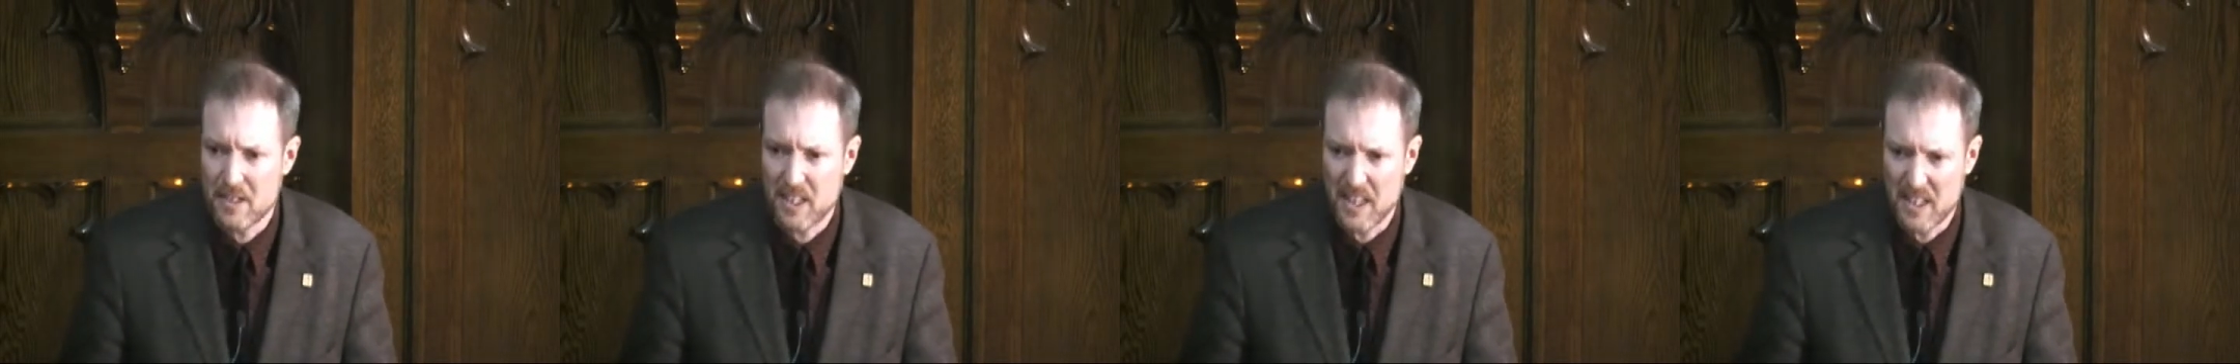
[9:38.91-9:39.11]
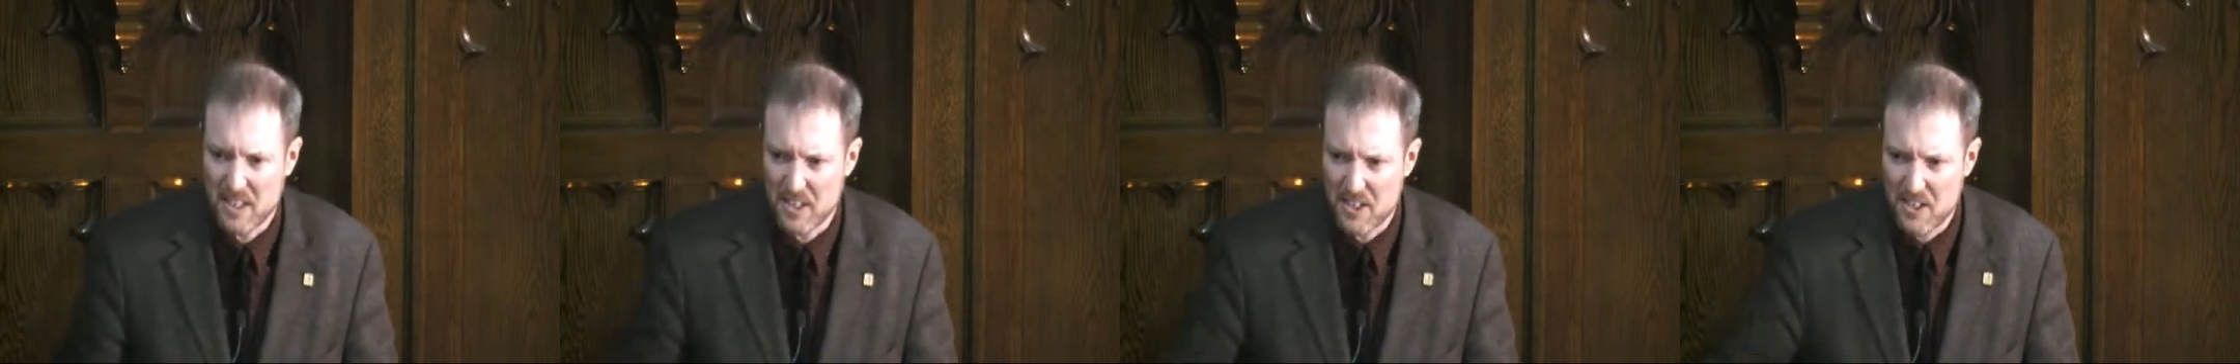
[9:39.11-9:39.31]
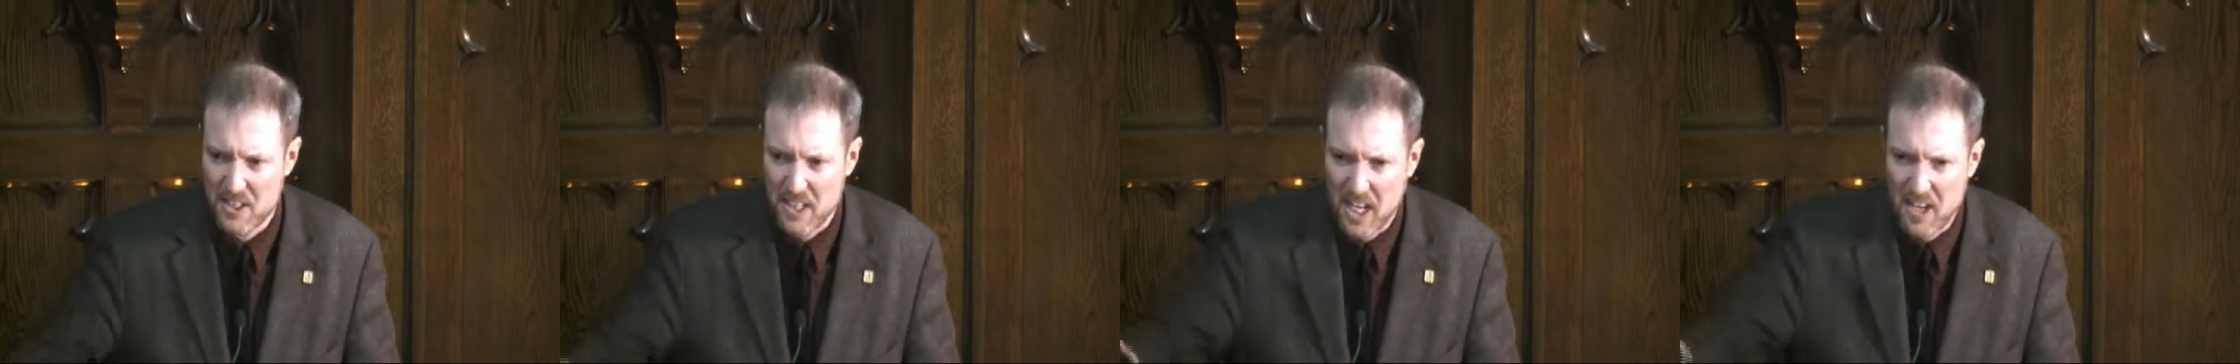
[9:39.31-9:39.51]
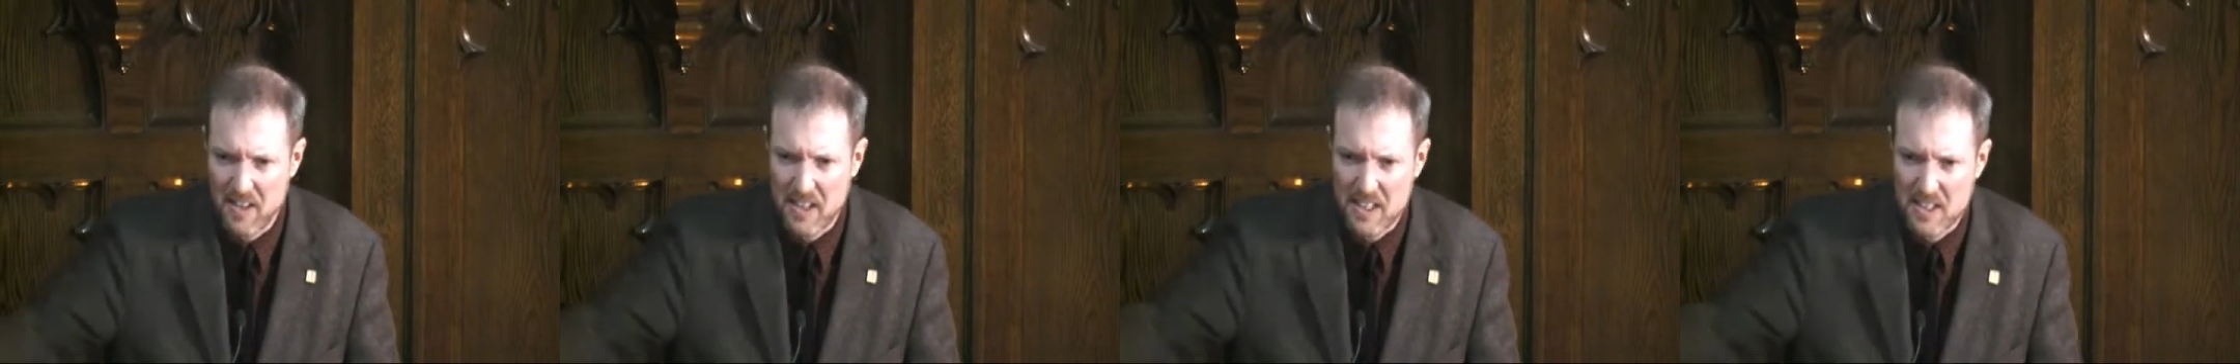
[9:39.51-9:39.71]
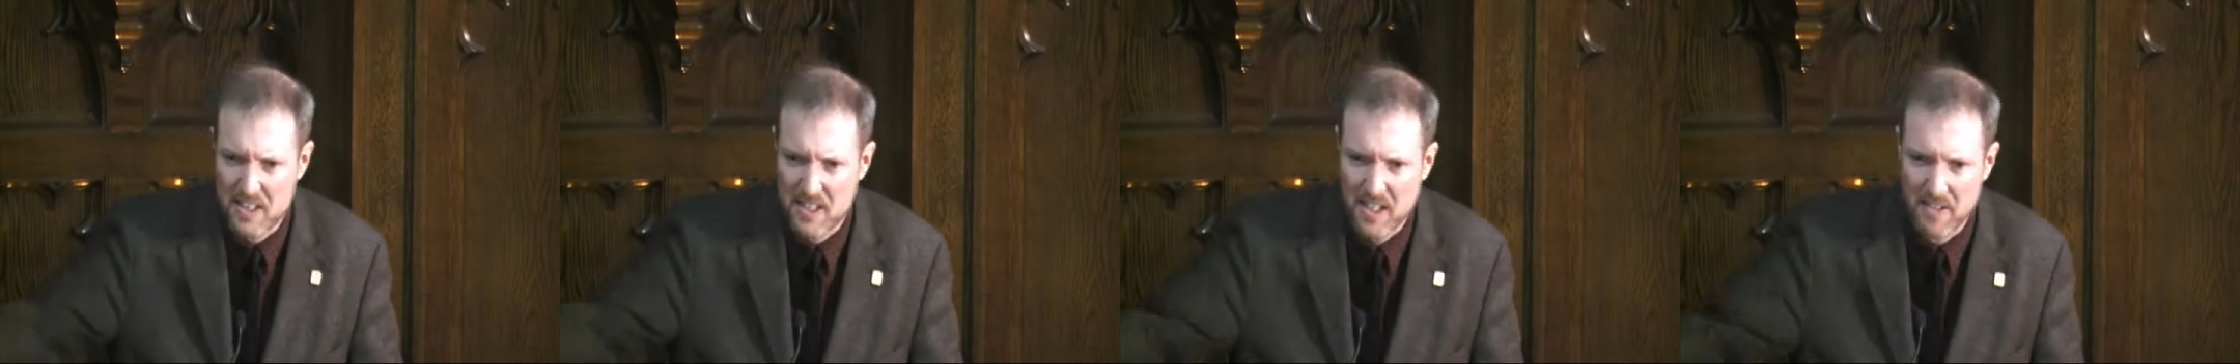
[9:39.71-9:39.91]
and the scary
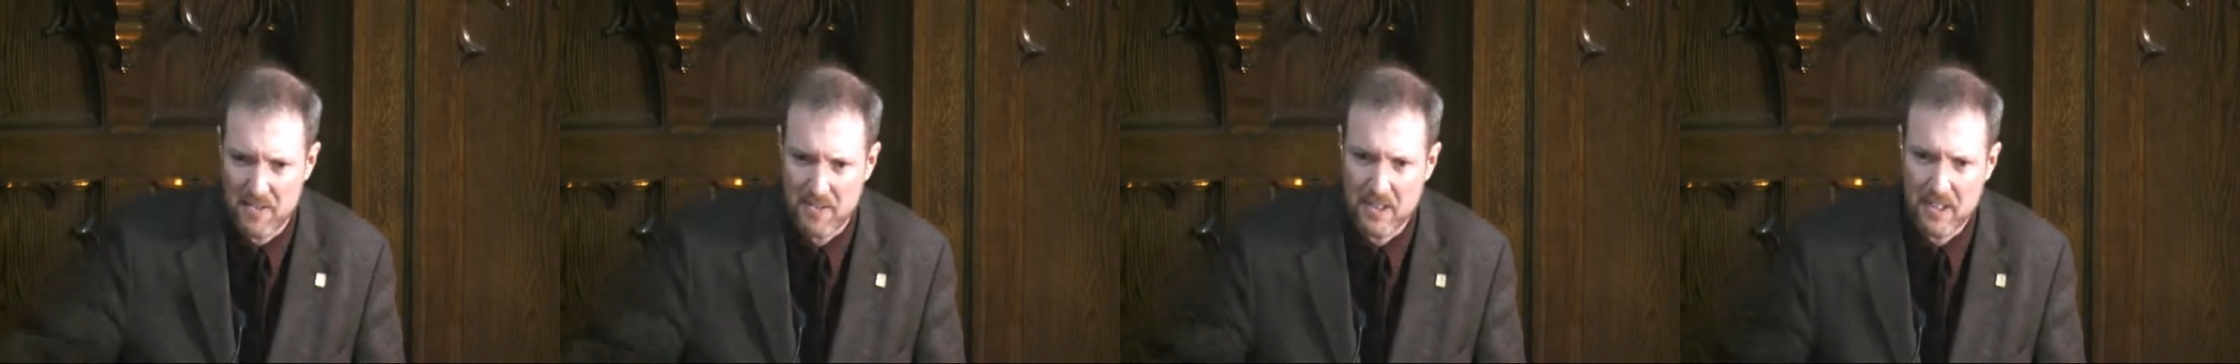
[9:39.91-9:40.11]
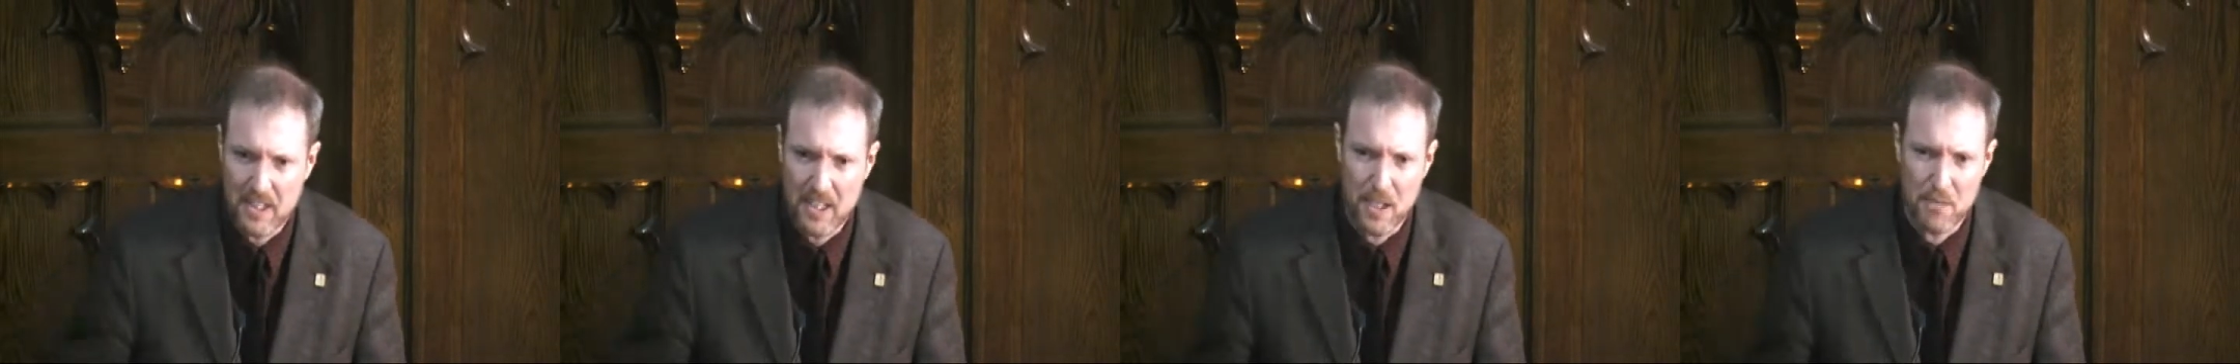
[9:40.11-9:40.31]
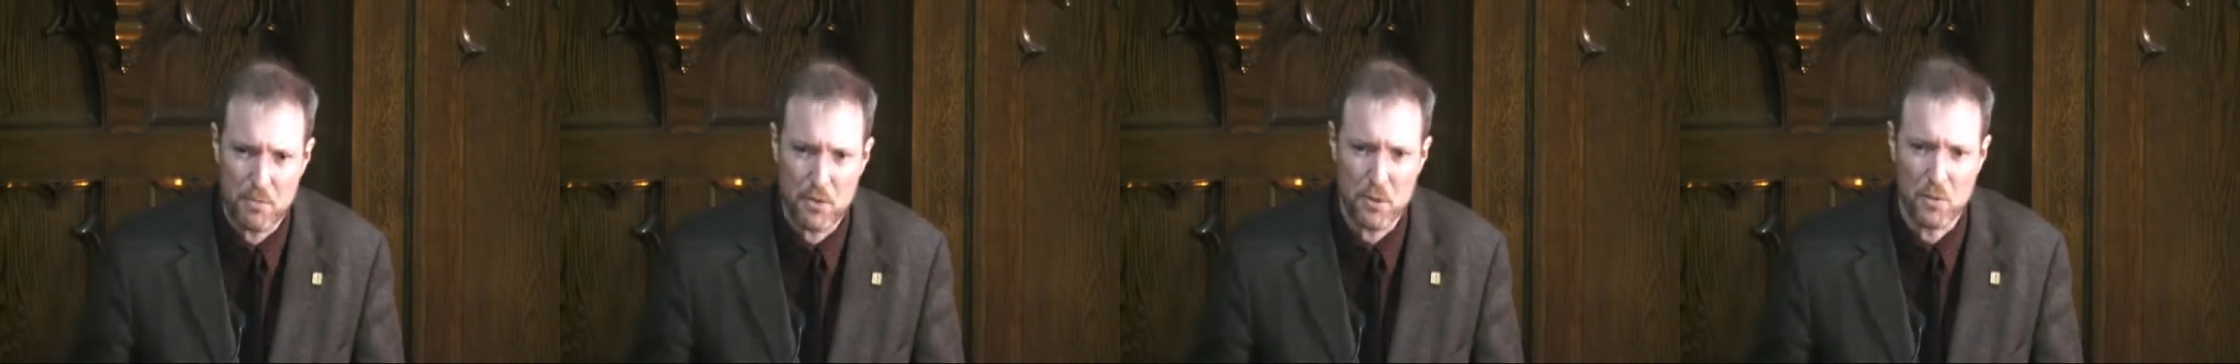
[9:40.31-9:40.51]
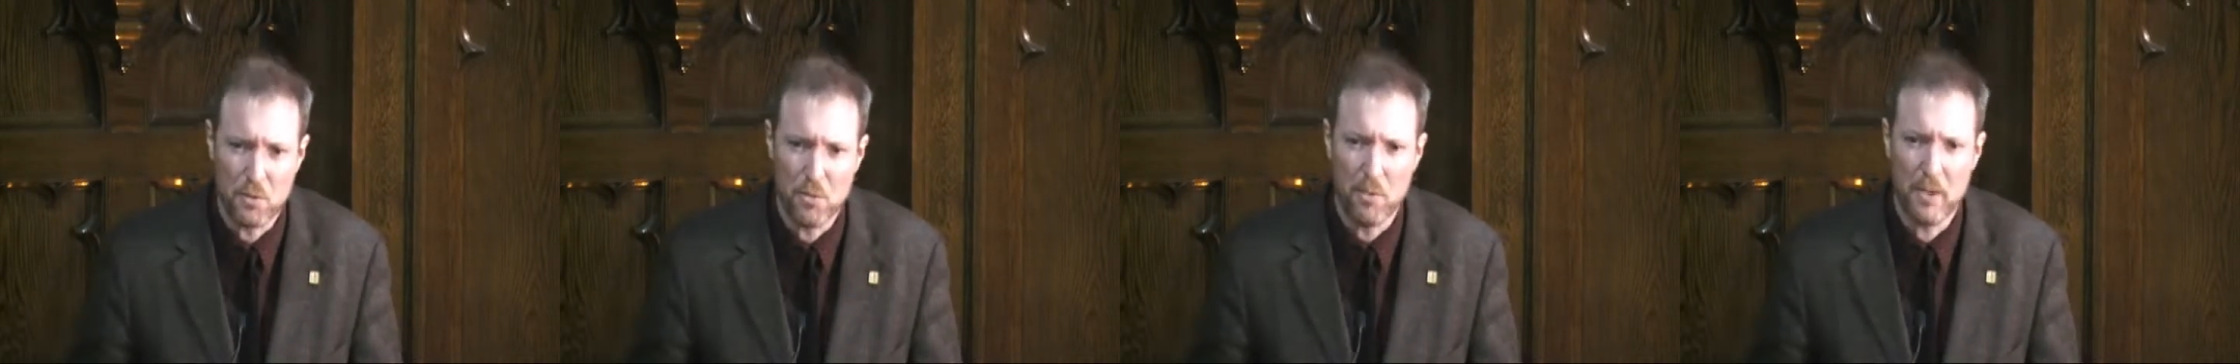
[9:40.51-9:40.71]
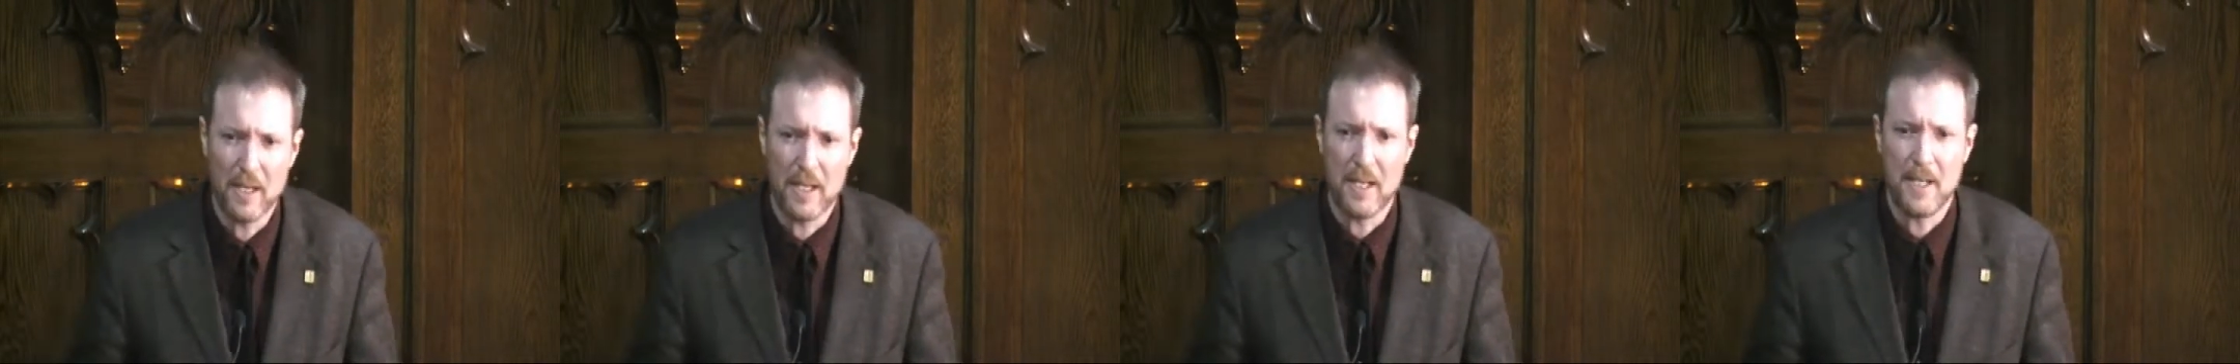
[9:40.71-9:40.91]
stuff that keeps you
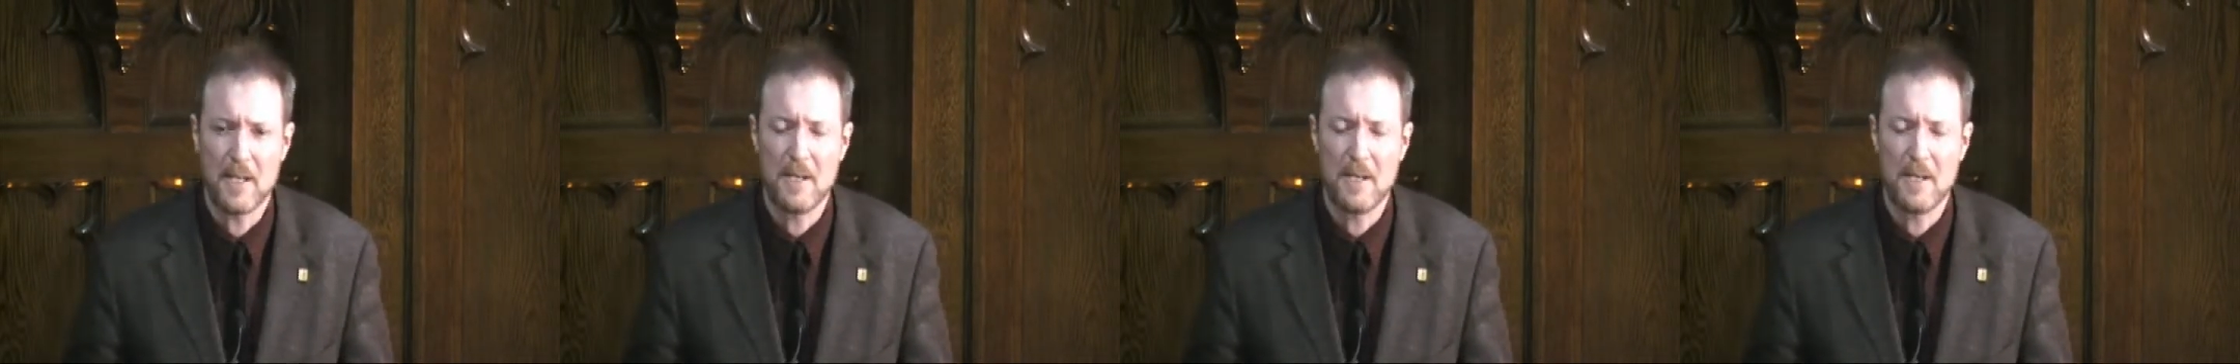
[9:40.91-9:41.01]
away.